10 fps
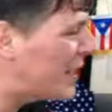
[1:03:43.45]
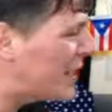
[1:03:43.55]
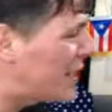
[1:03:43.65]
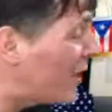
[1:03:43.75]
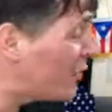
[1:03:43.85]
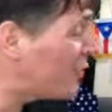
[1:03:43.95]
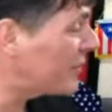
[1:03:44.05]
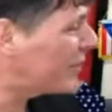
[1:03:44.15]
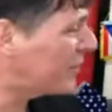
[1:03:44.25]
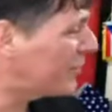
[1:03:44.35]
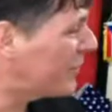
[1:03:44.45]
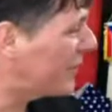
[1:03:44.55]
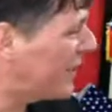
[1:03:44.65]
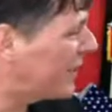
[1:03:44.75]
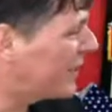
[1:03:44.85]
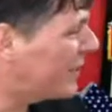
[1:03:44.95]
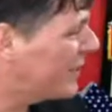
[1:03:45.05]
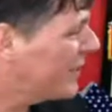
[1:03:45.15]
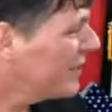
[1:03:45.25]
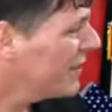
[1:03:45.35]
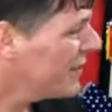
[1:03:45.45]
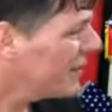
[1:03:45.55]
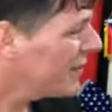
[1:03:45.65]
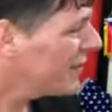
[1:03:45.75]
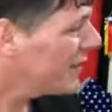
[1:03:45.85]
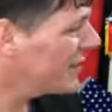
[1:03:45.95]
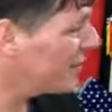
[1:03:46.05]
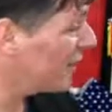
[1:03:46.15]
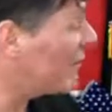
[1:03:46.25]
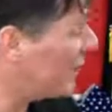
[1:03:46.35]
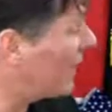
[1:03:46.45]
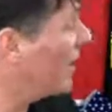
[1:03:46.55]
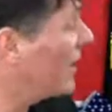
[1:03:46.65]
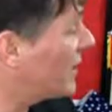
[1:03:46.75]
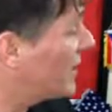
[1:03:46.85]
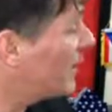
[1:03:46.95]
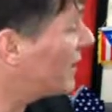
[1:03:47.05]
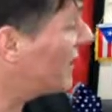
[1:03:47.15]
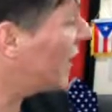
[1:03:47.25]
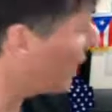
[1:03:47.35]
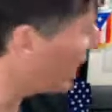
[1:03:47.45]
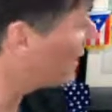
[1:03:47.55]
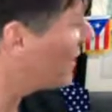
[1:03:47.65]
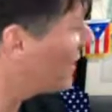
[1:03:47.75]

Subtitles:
Not only do I love it, I like it. I like it.